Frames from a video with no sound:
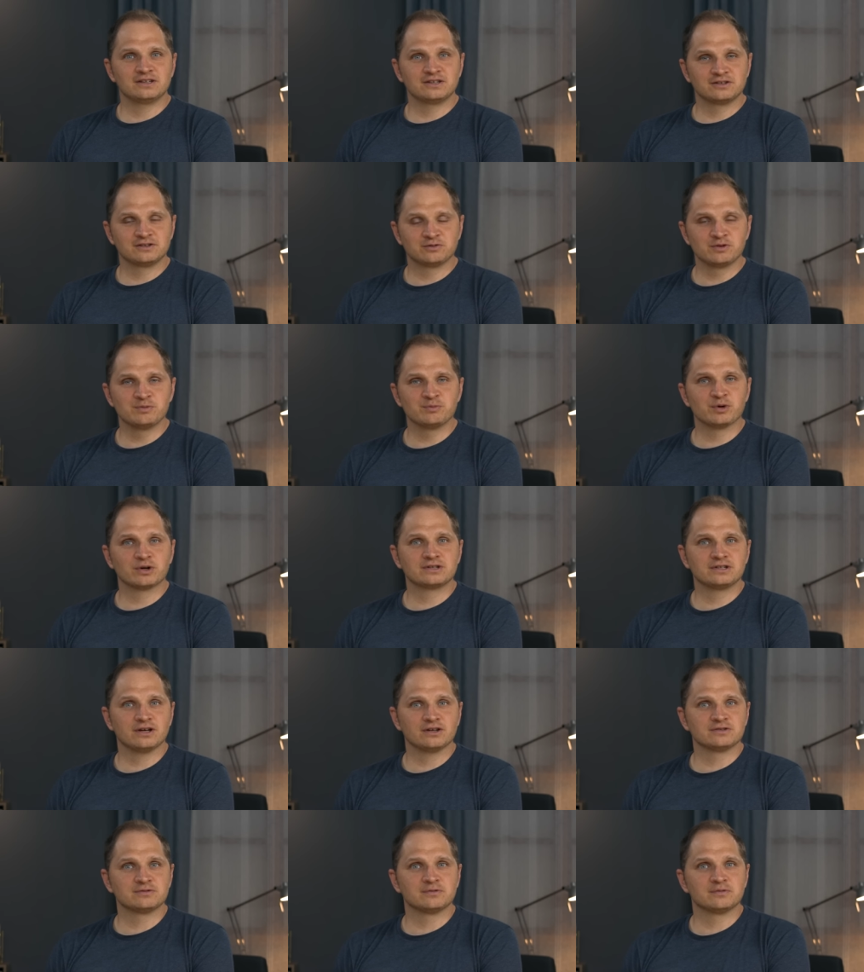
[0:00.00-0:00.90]
Swedenborg
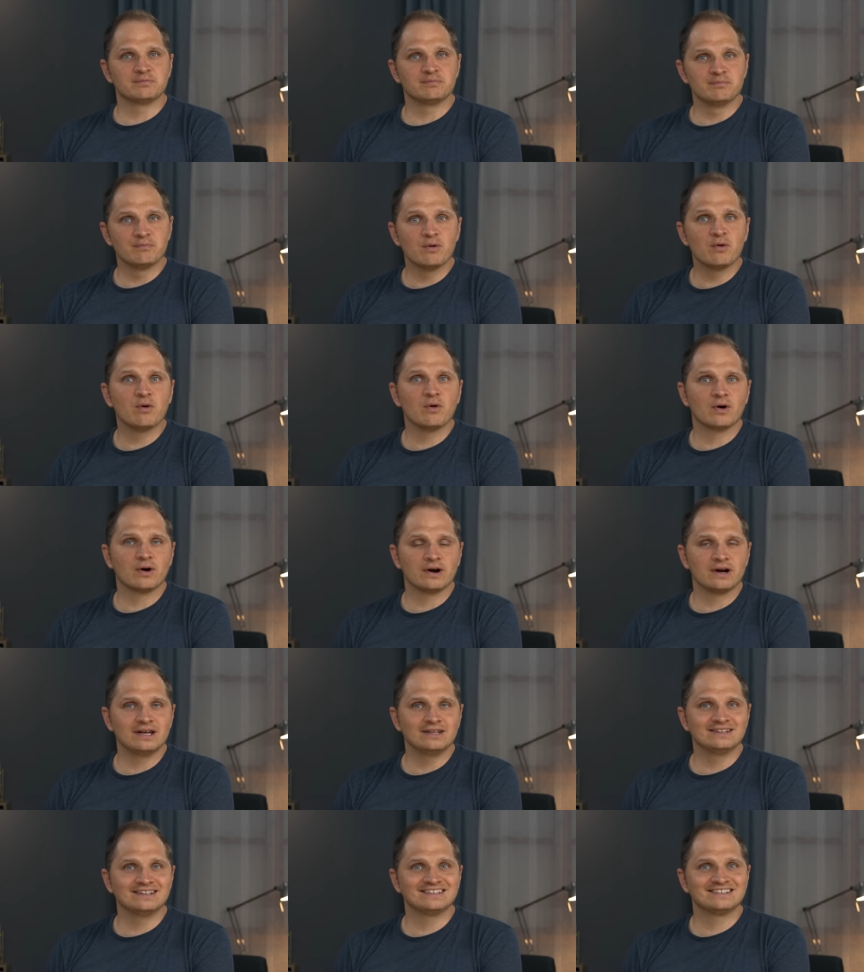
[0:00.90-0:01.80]
tells more
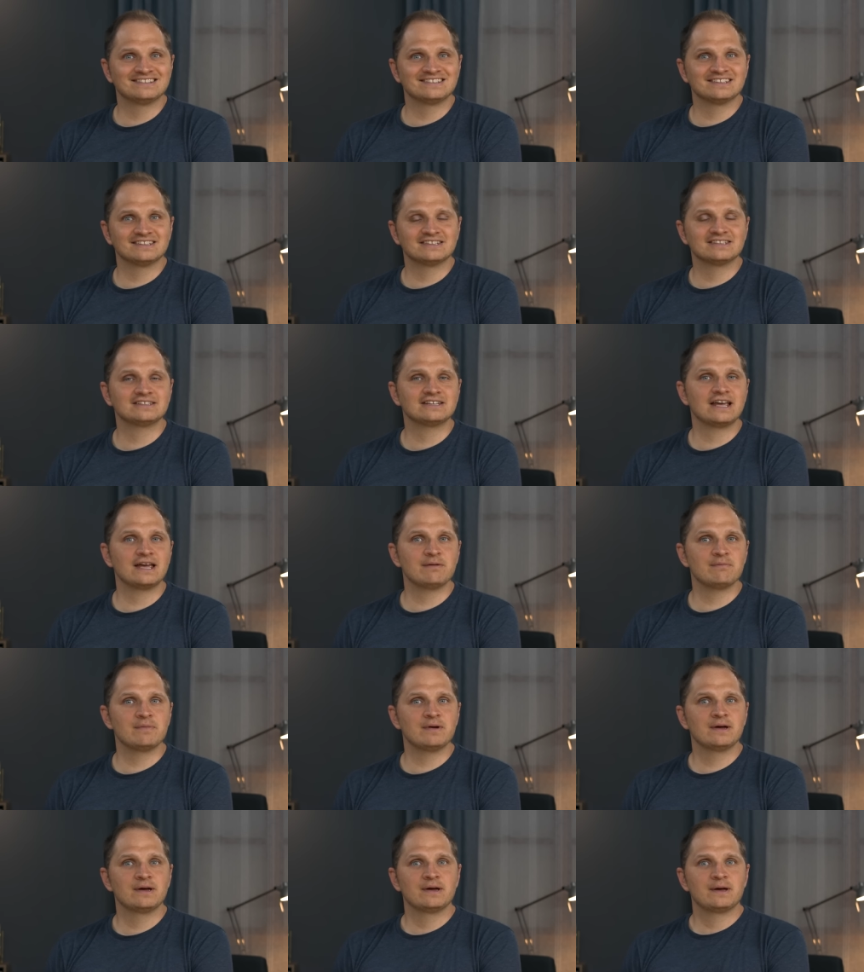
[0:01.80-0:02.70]
in this
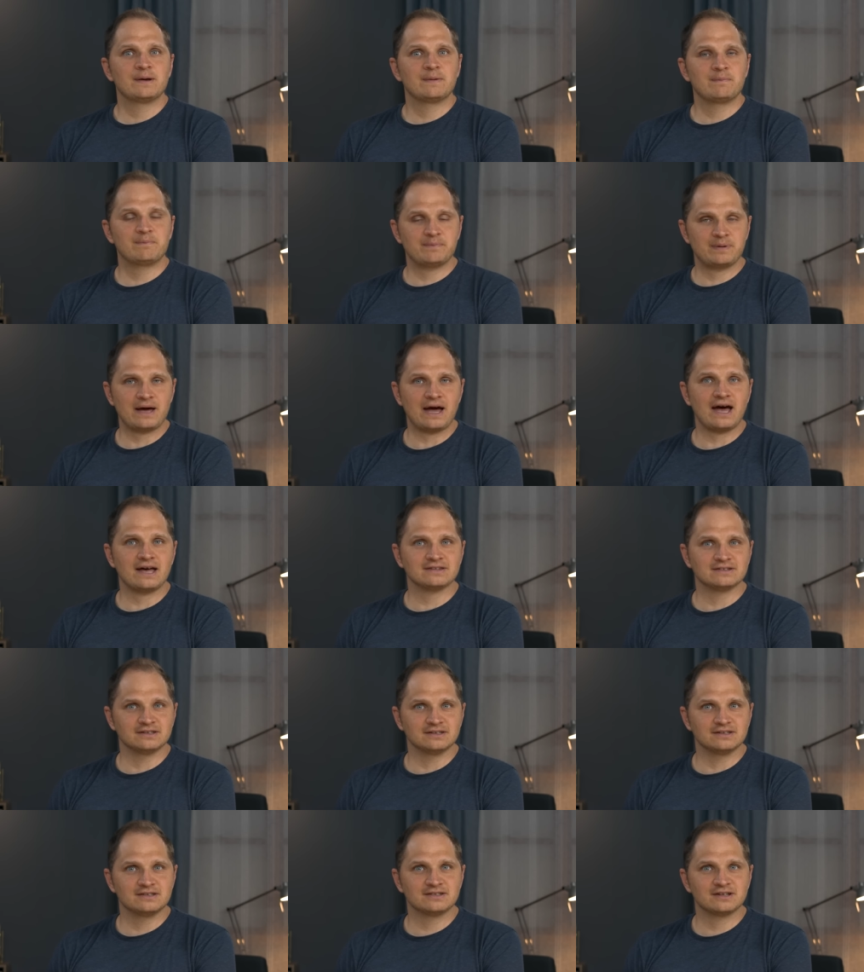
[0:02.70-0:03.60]
same
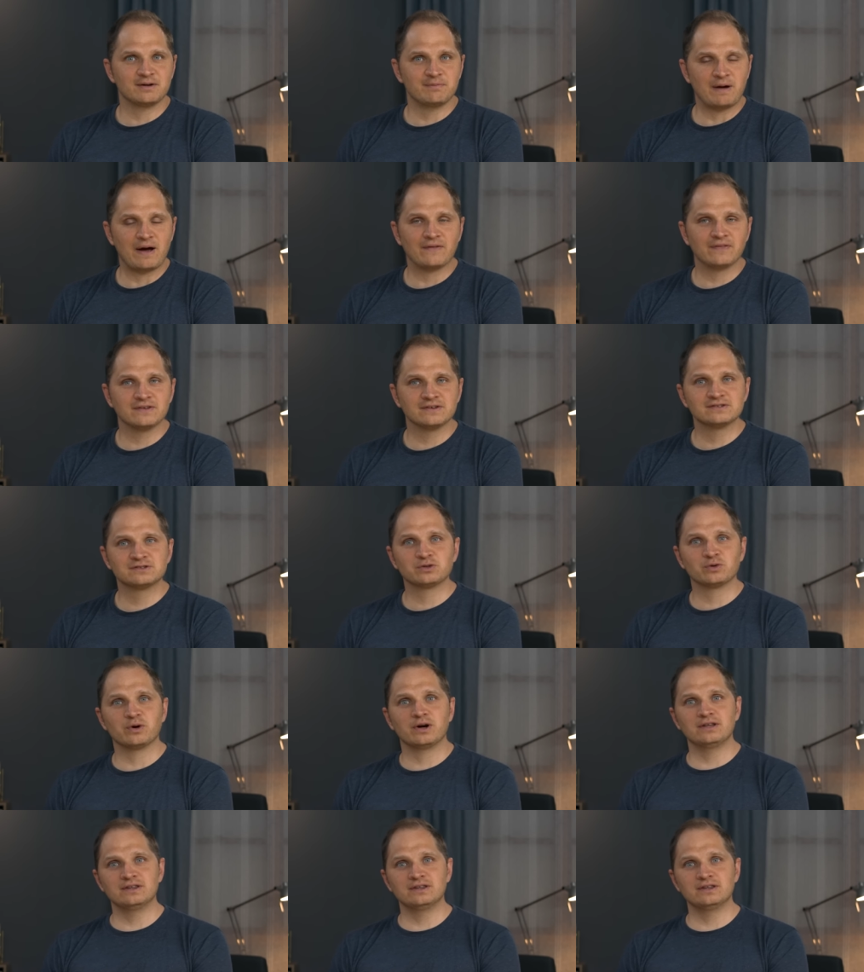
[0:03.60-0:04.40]
passage about this story.